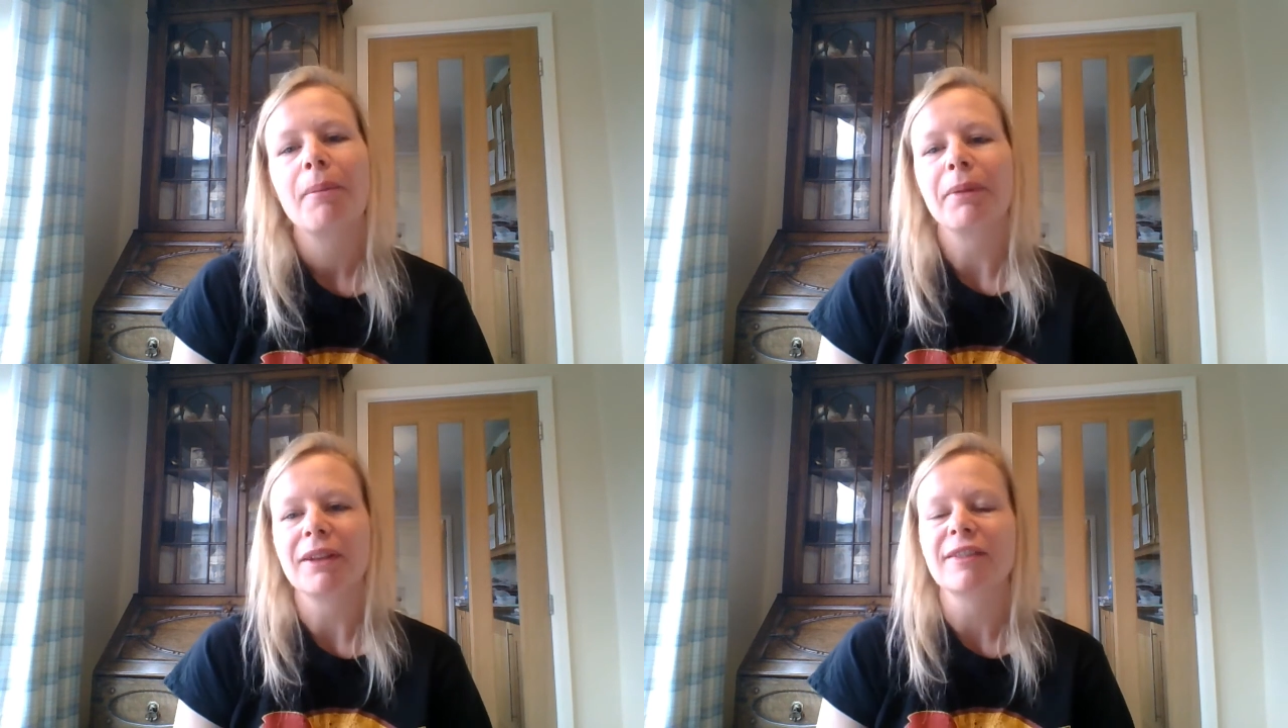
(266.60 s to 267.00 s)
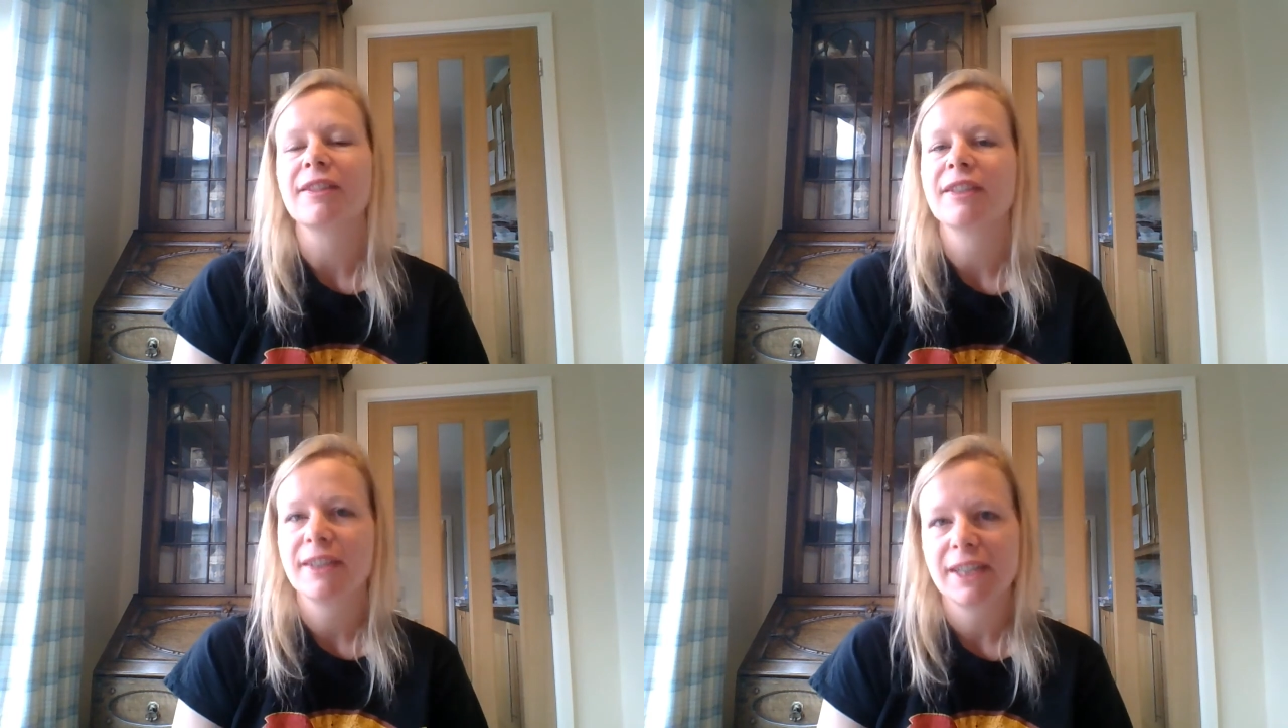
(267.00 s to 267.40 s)
but the
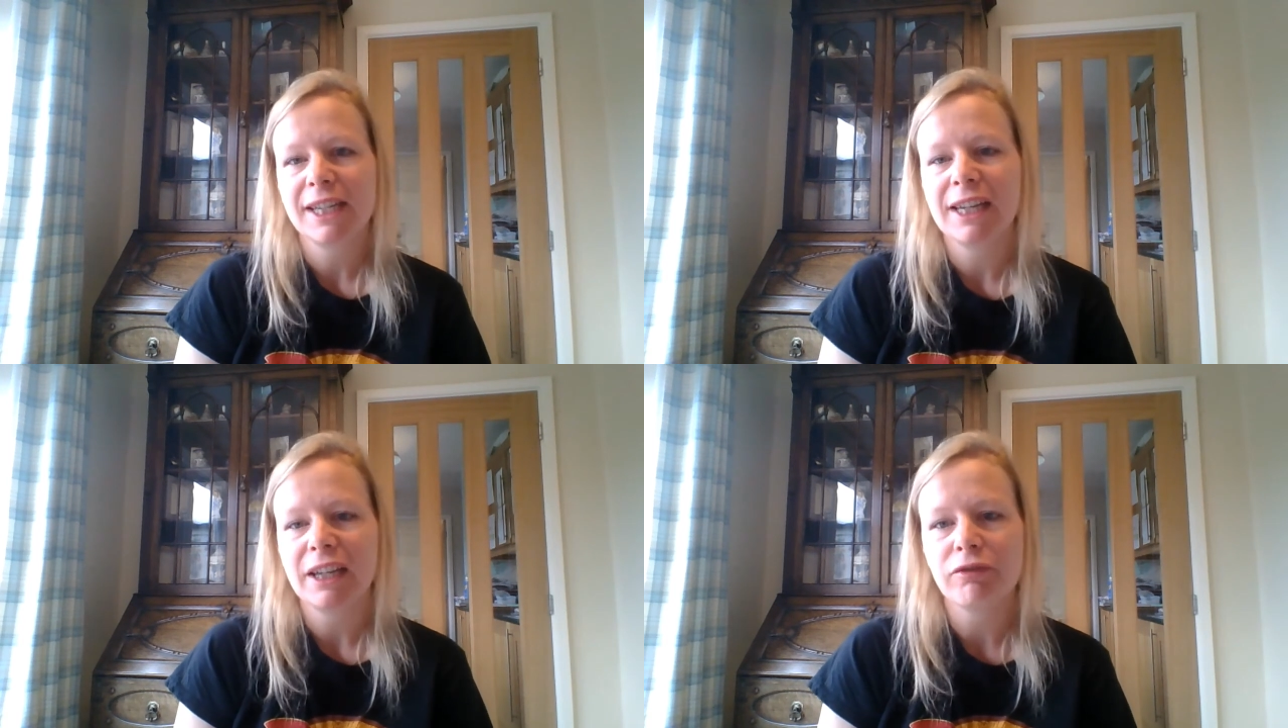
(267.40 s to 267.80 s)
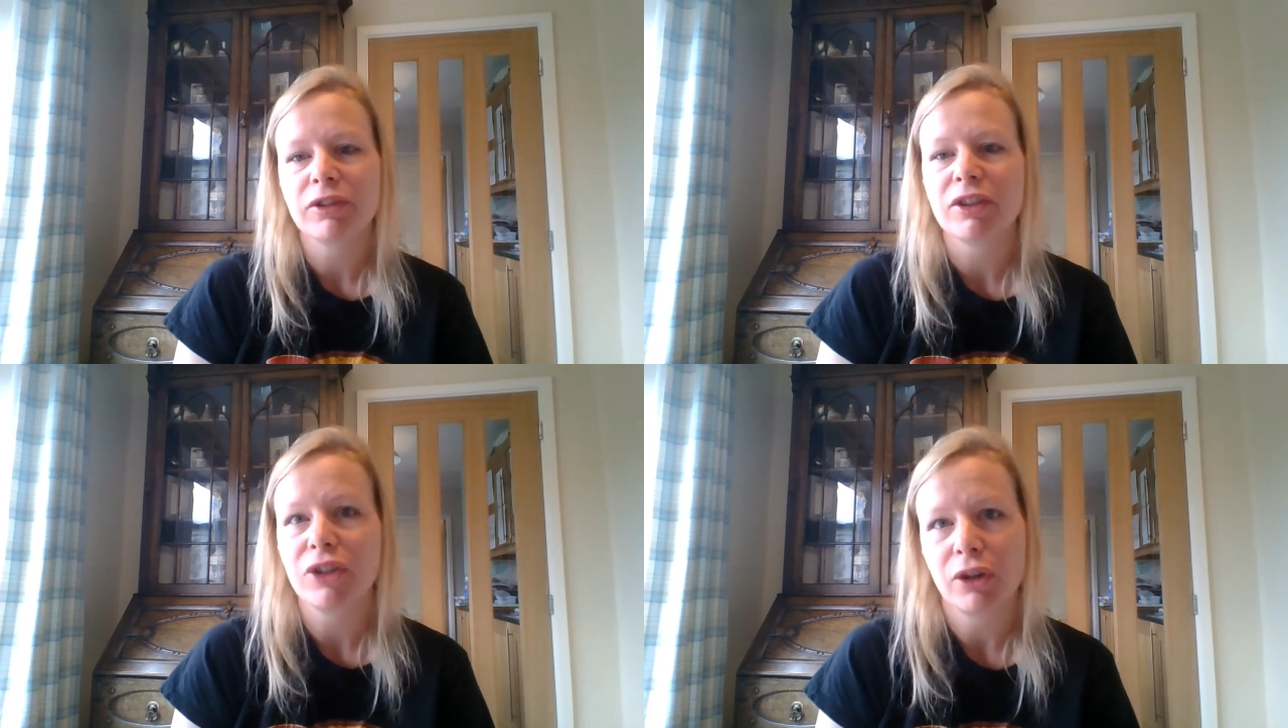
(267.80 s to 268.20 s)
steely
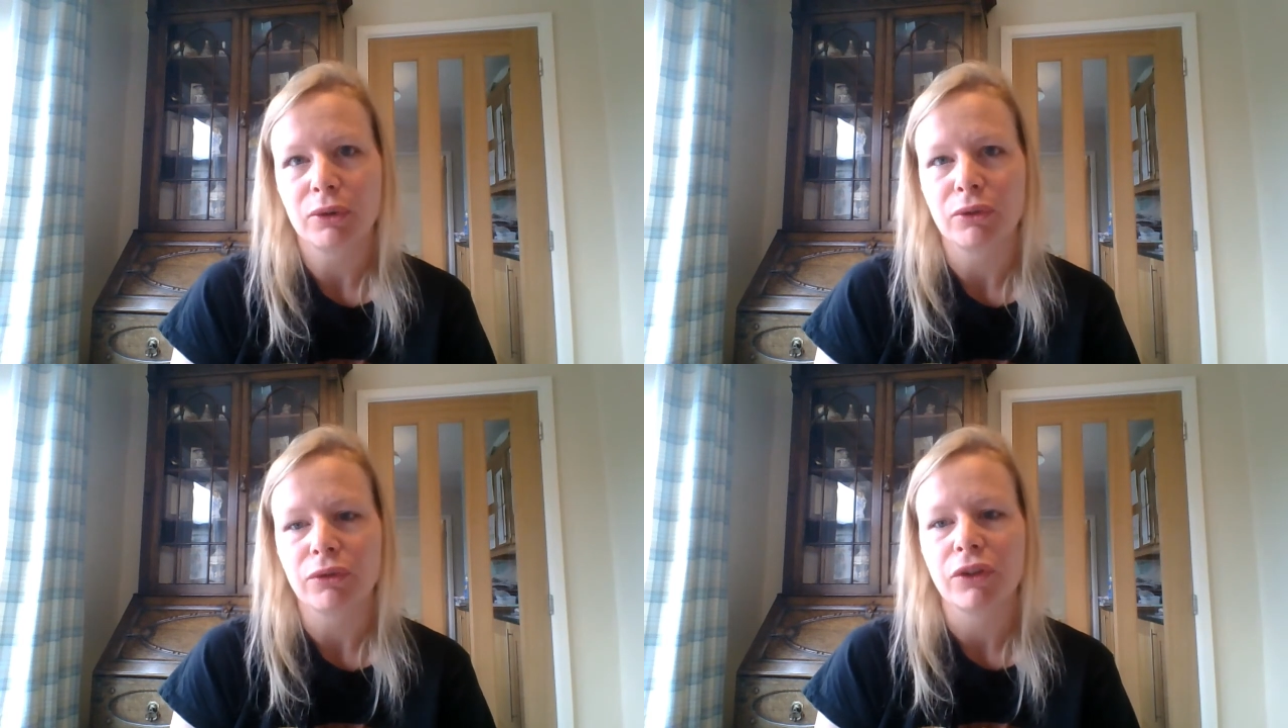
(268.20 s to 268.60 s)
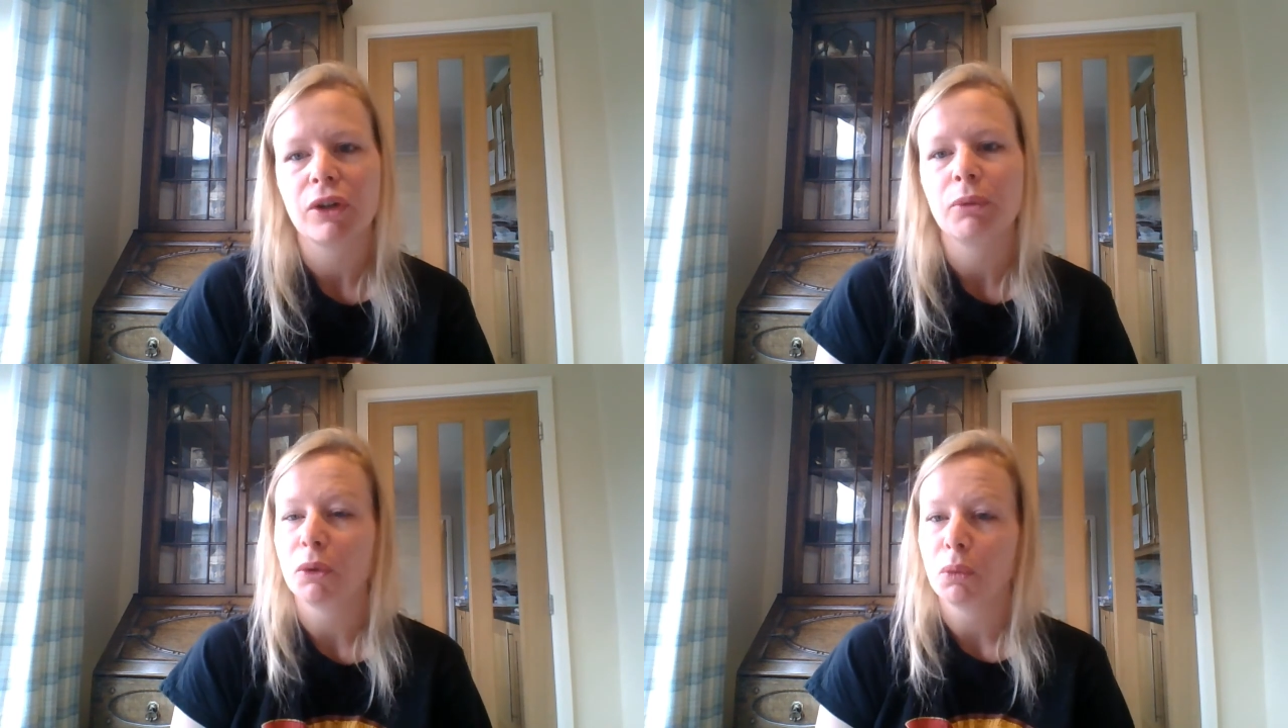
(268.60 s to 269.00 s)
resolve
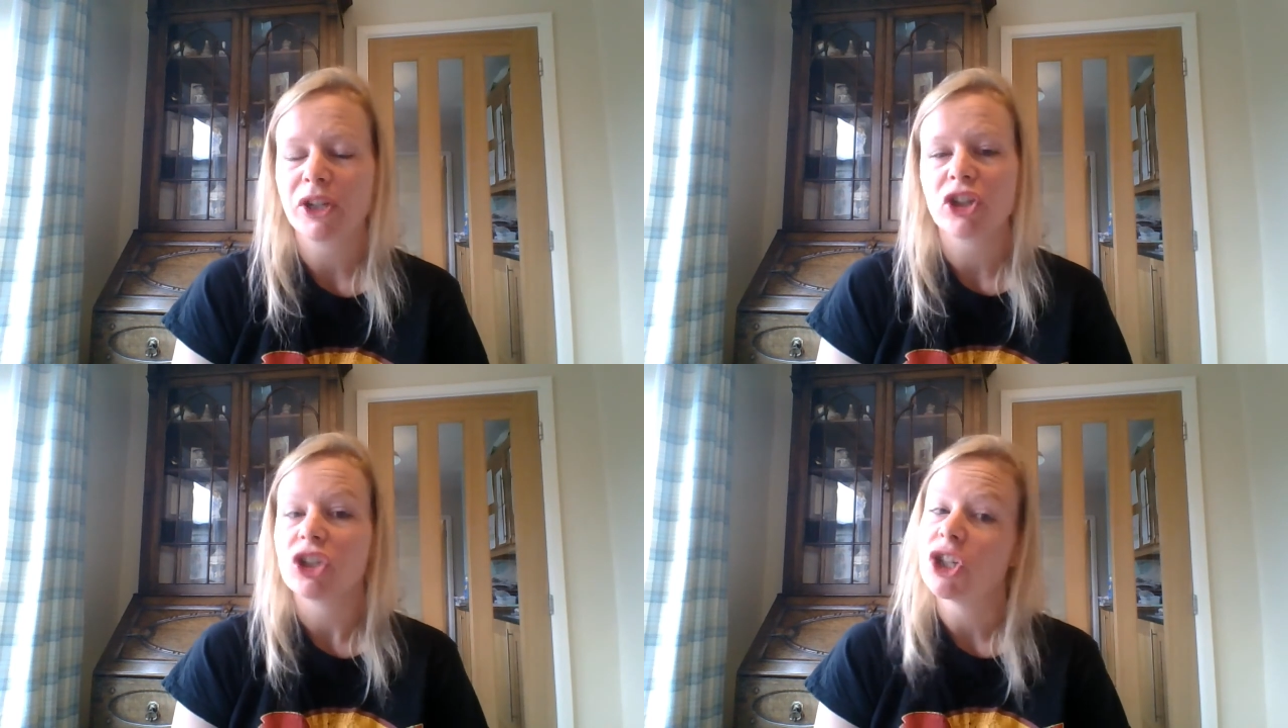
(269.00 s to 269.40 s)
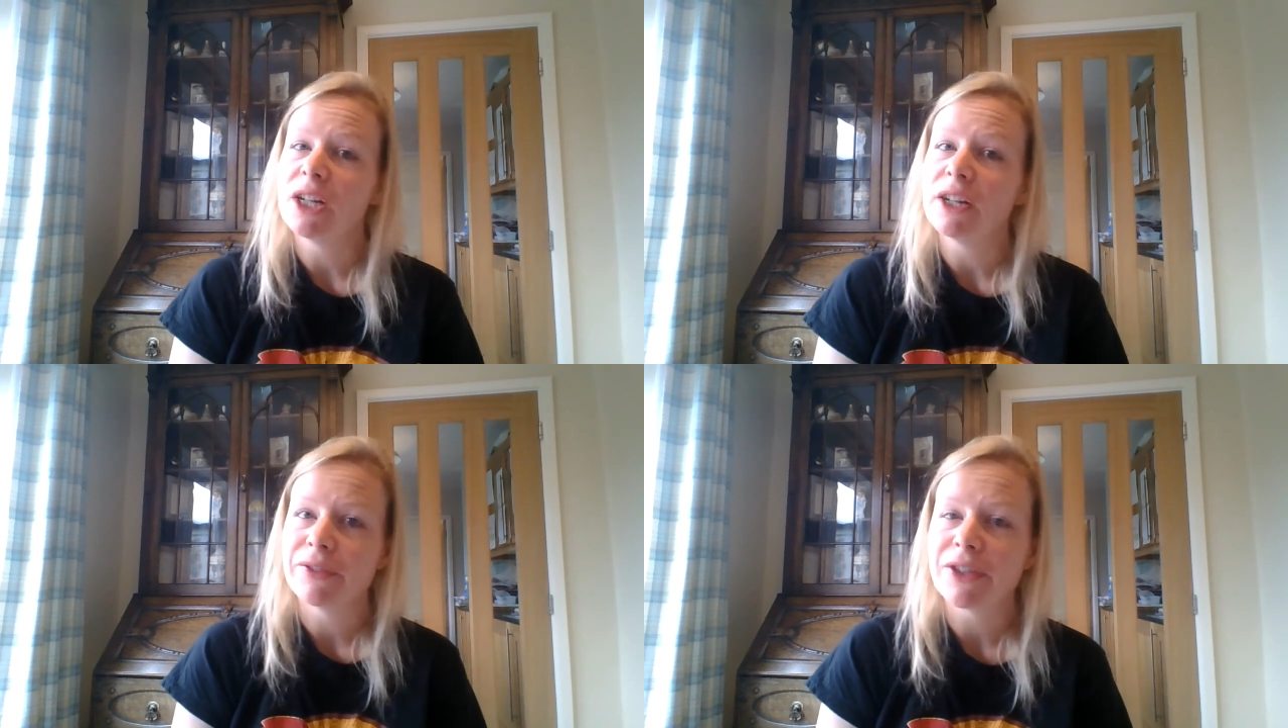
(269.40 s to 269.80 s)
with which she
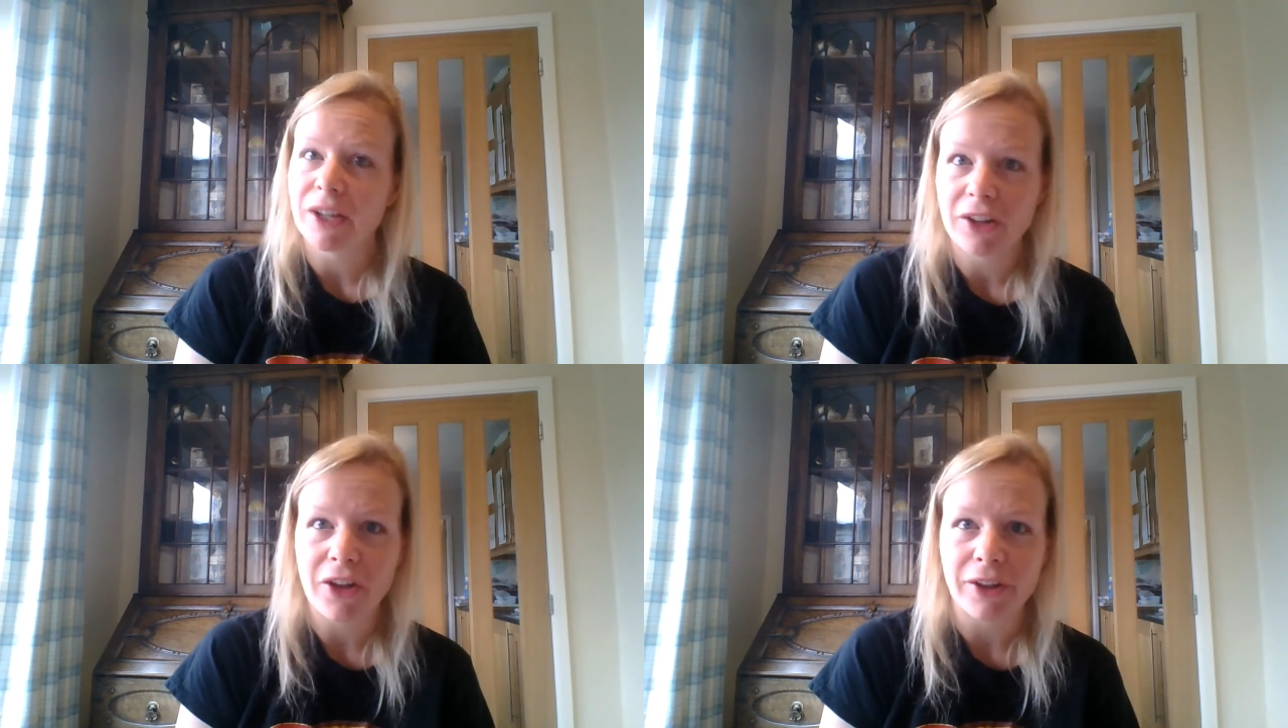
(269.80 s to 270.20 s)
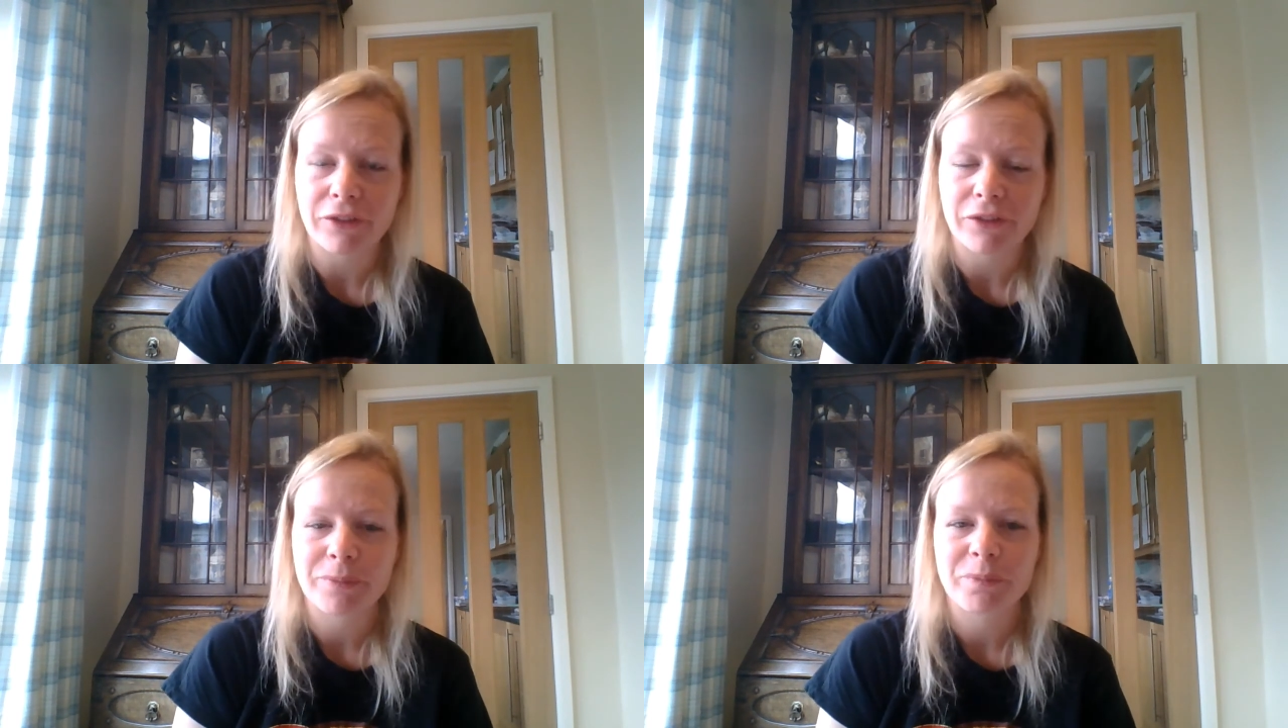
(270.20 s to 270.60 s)
lives her life.